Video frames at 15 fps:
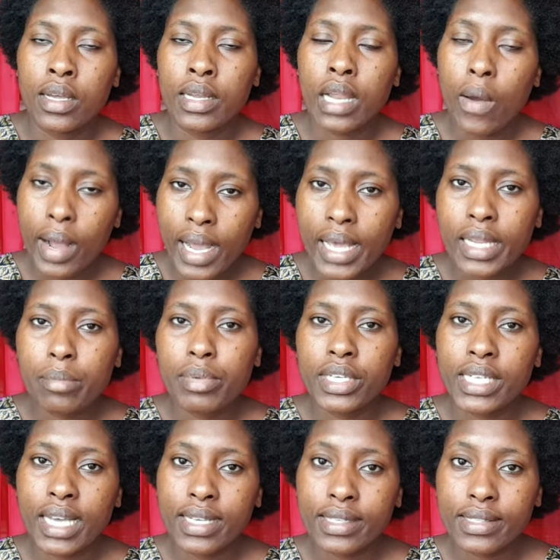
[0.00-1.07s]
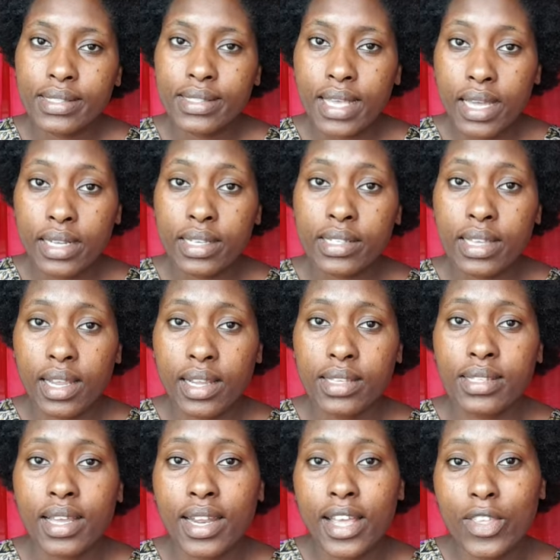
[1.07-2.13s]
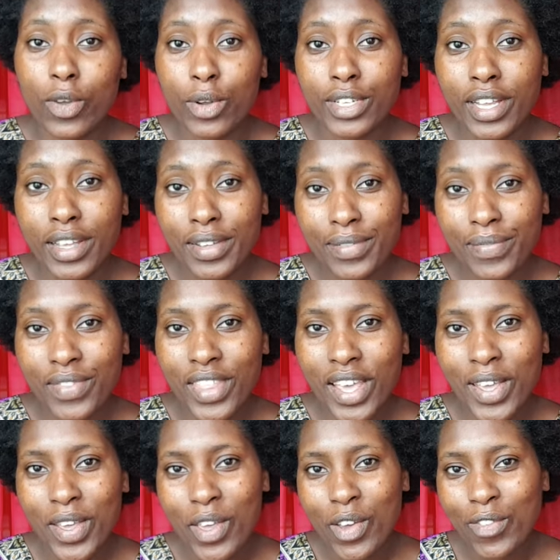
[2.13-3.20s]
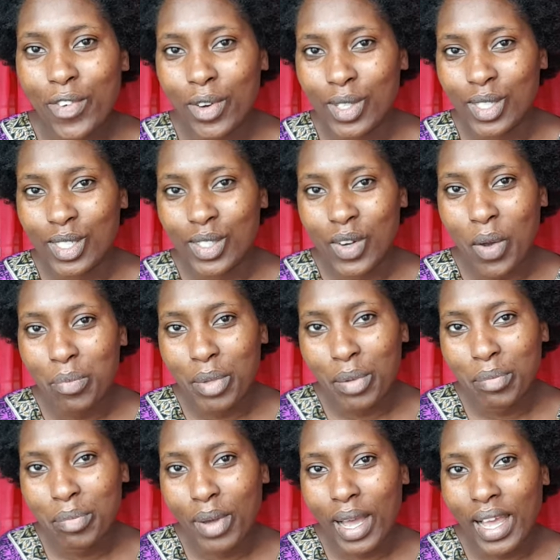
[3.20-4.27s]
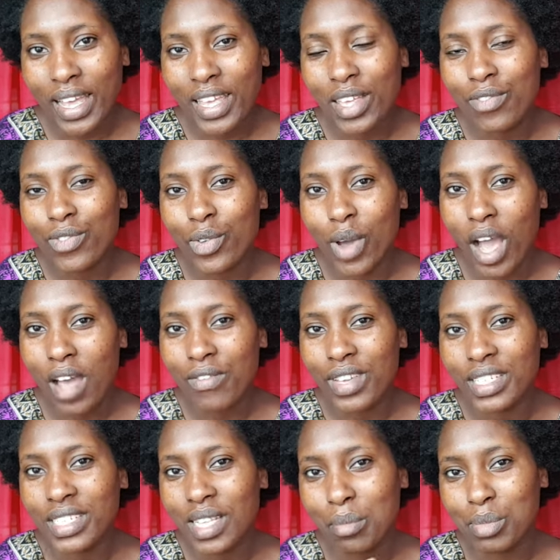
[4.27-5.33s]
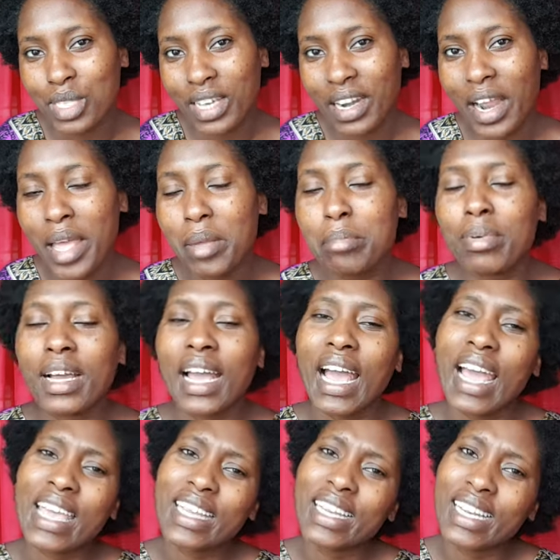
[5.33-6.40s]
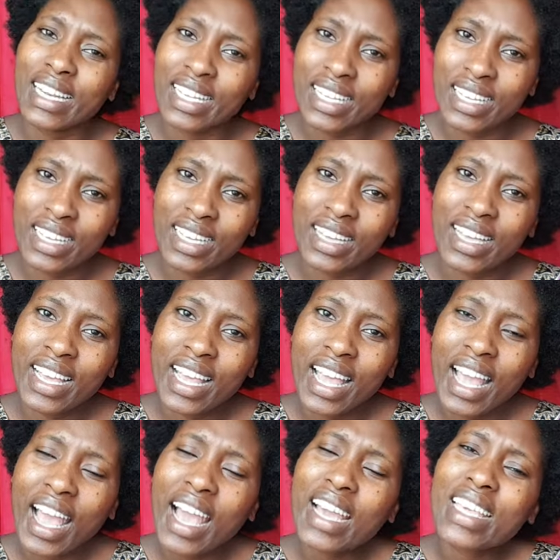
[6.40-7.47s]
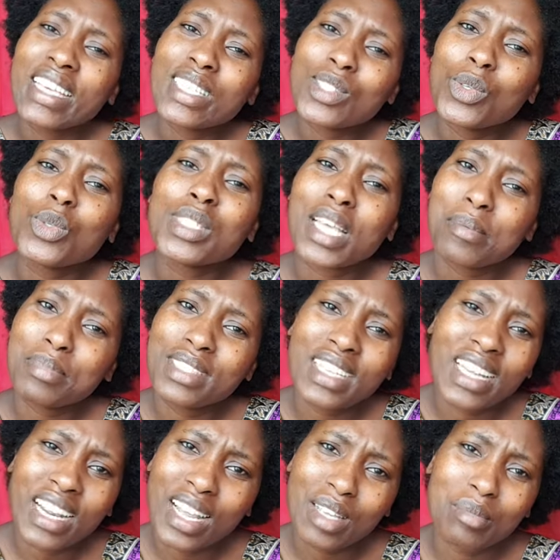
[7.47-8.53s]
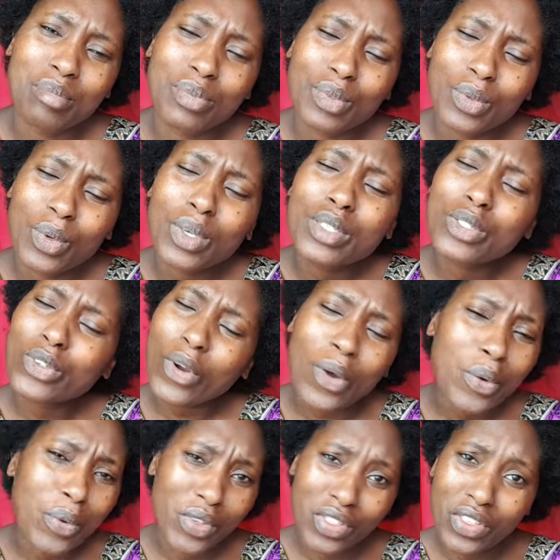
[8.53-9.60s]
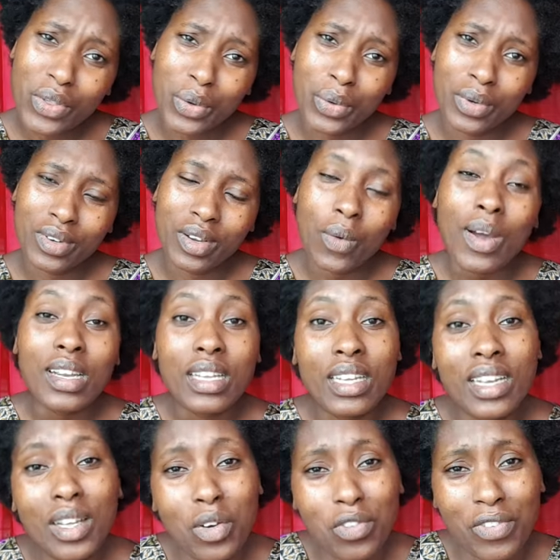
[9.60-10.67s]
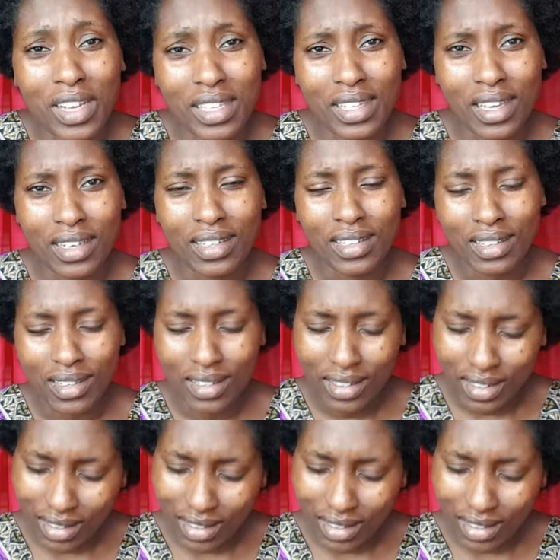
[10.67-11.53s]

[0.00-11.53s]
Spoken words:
Nawakaribisha sana nyote. Thank you for stopping by. If you haven't subscribed, kindly akisi you subscribe. What's wrong with you? Kwa nini nilikufanyia nini?